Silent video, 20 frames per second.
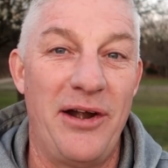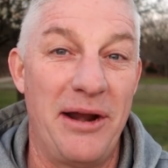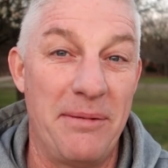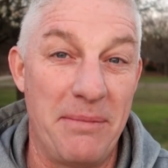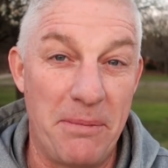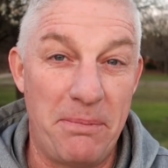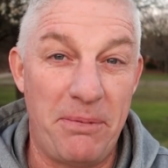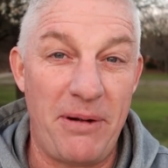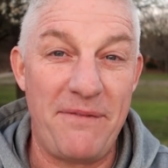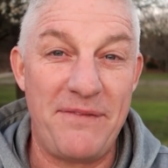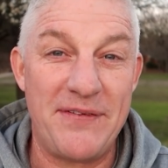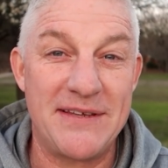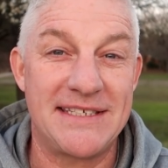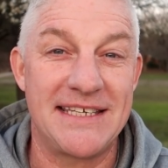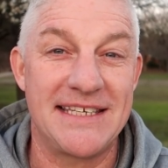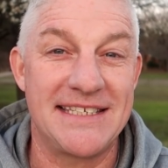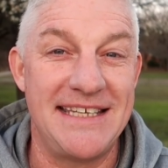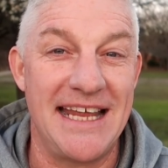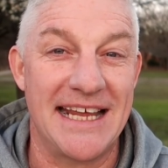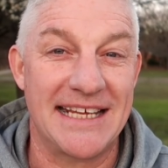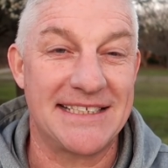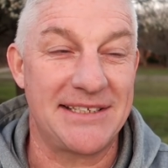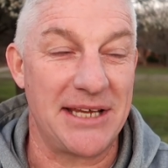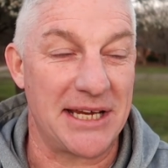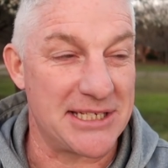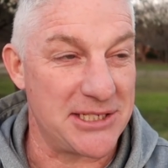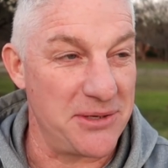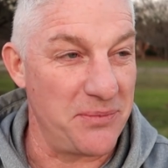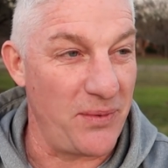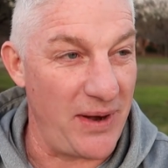right, I'm gonna preface this next
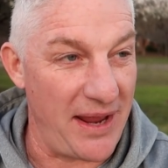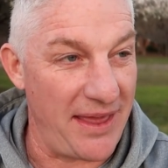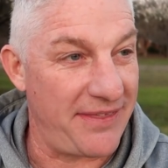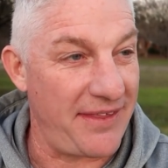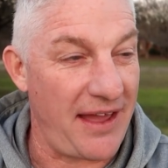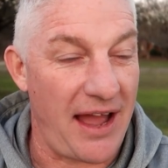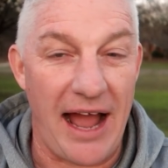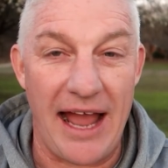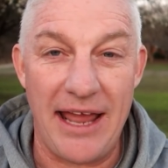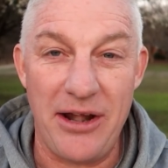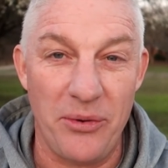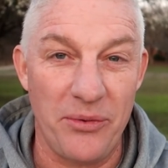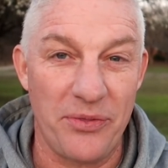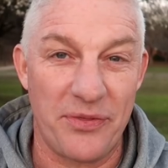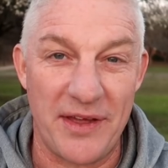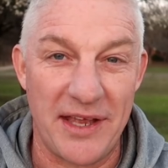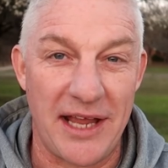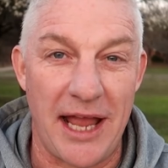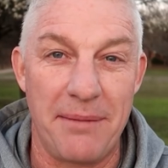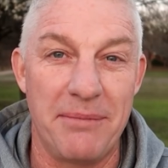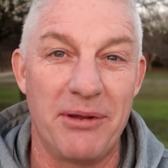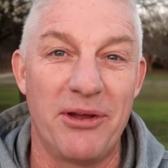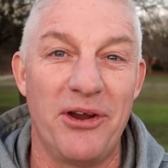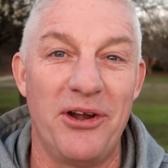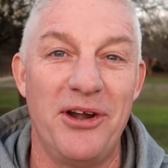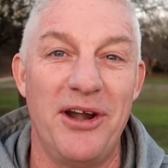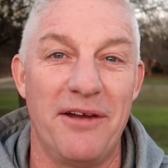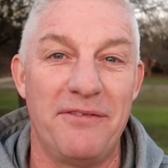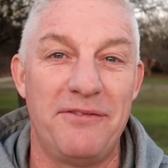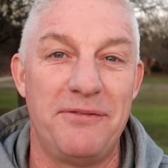section with, I don't think I'm a
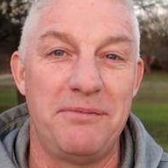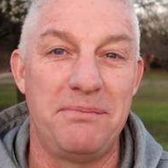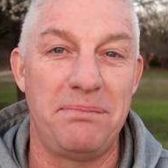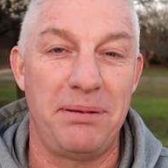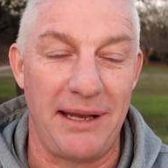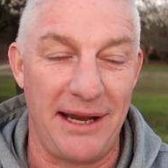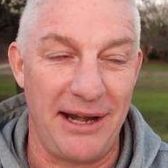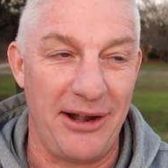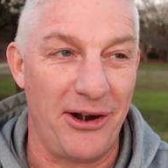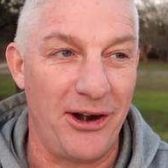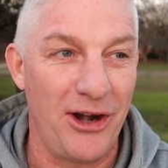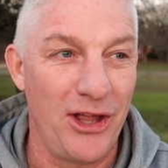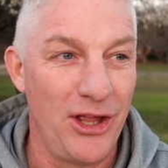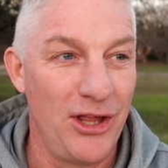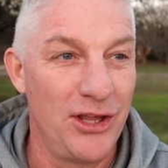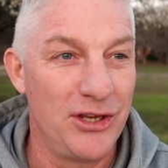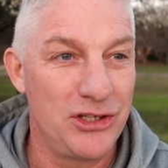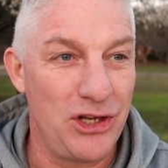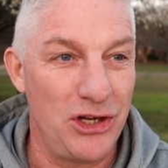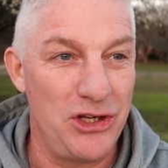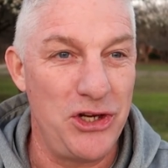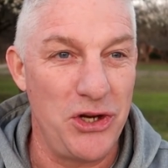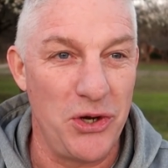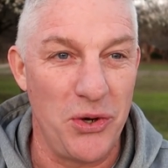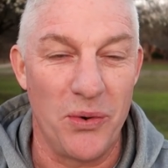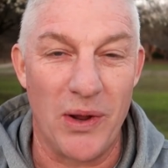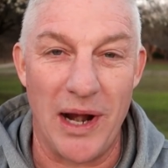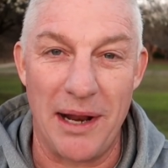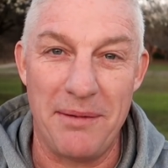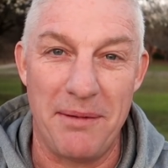good enough player to
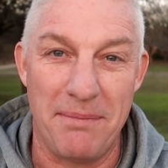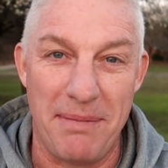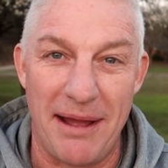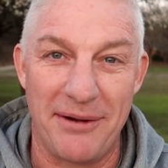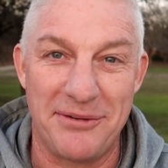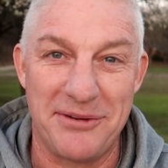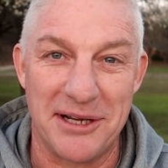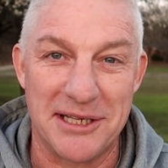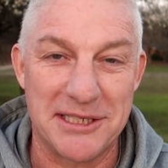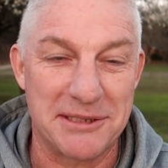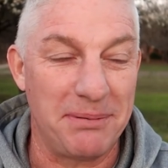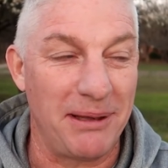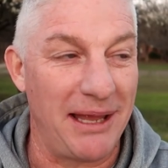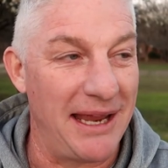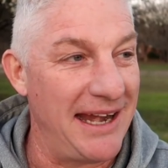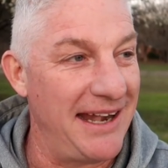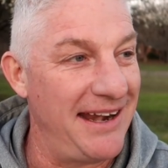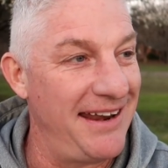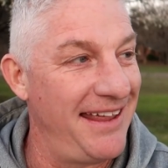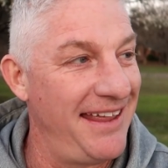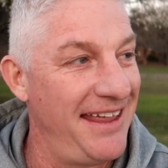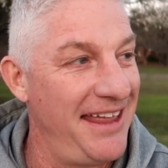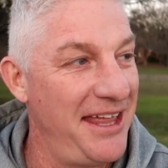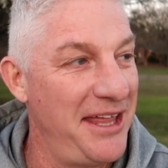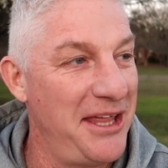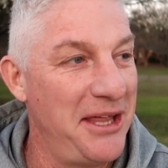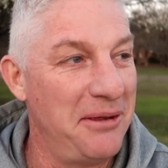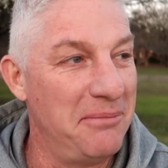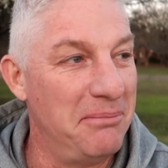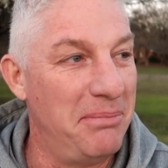do what I'm about to explain,
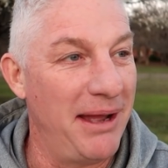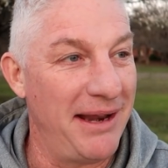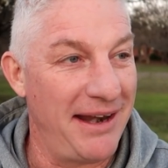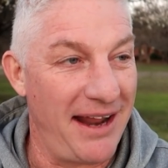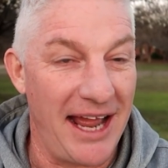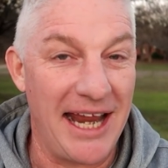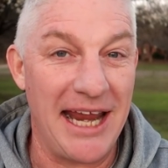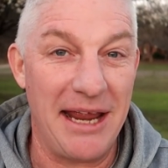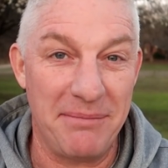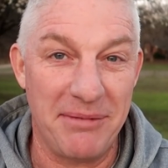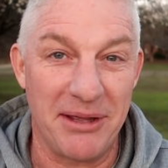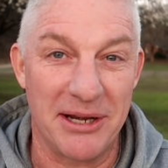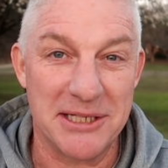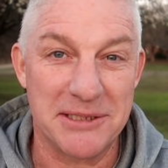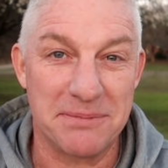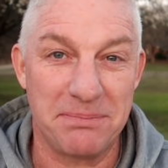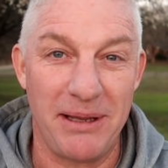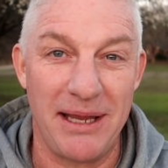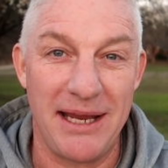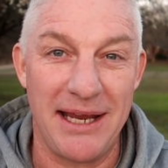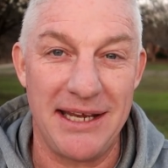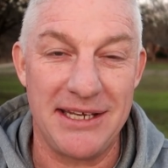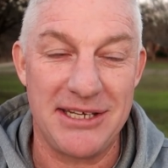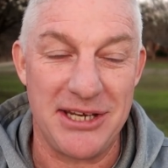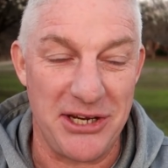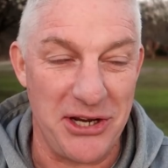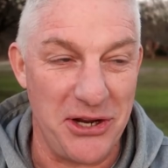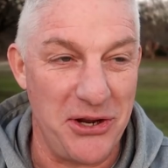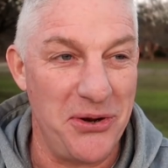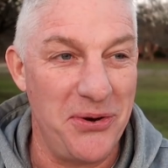but I am gonna explain
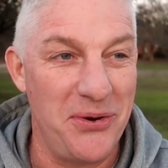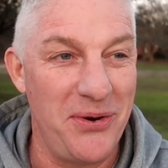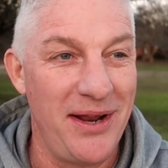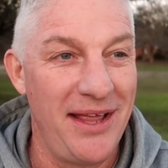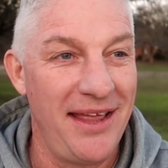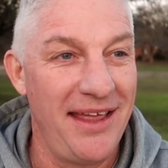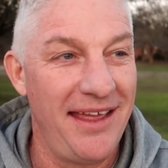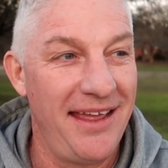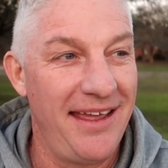to you.